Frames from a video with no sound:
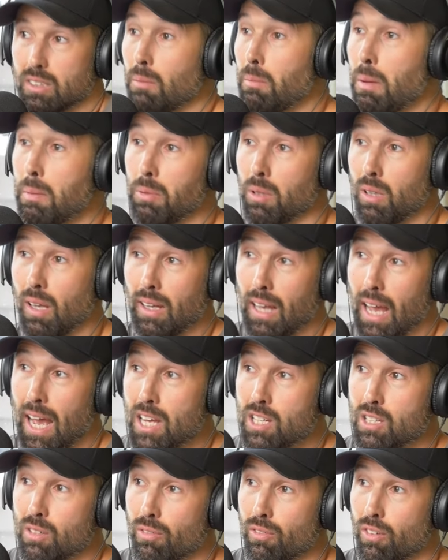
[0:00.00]
Some people like
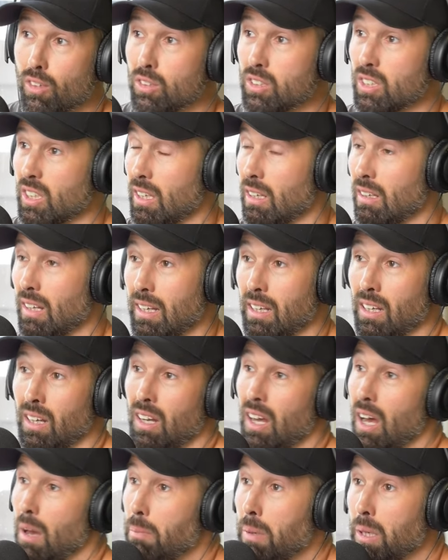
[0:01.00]
Asian food, so they're like
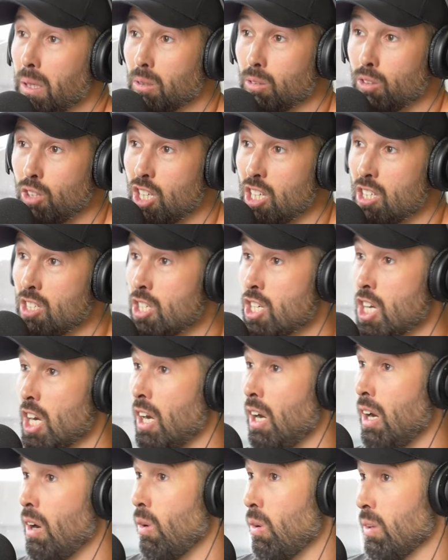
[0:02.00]
a pickled
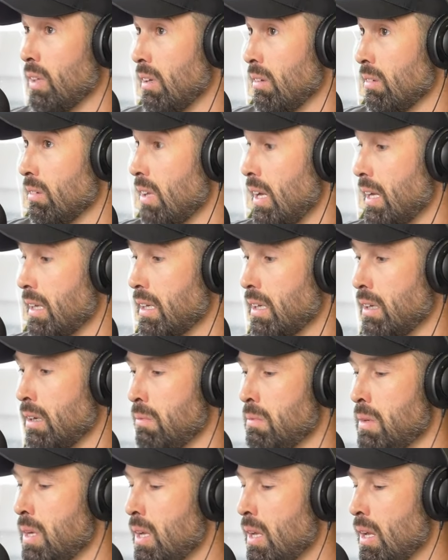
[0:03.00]
ginger or they'll like
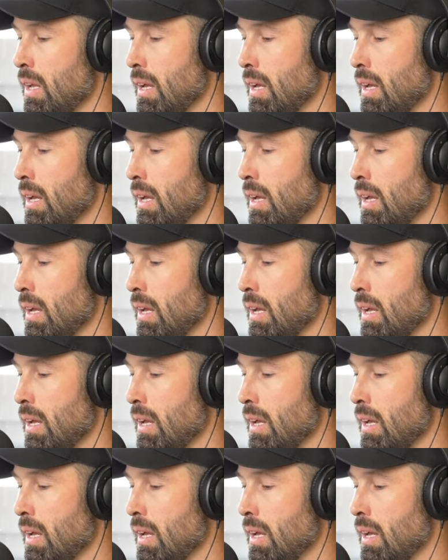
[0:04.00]
a